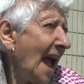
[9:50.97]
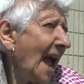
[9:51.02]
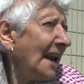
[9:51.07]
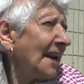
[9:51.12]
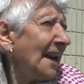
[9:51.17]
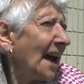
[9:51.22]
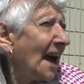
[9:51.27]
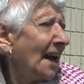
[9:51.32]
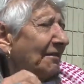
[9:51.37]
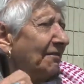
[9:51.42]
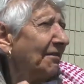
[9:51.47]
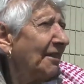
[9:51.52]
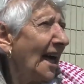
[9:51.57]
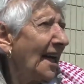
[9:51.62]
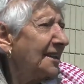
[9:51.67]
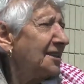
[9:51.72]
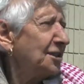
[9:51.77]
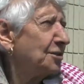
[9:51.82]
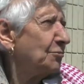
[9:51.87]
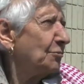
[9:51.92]
And
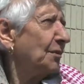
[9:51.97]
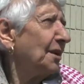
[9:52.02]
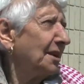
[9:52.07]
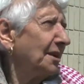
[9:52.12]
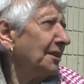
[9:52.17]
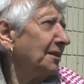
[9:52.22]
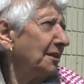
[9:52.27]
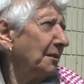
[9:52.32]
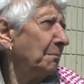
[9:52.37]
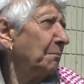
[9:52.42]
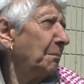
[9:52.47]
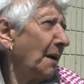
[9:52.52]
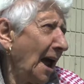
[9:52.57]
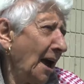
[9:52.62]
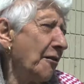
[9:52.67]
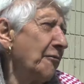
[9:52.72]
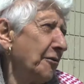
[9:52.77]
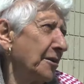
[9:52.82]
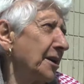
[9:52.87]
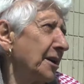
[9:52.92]
that's really the
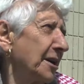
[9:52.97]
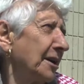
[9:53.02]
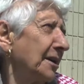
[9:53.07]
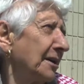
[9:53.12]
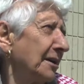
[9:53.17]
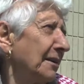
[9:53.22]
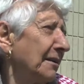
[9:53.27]
barrier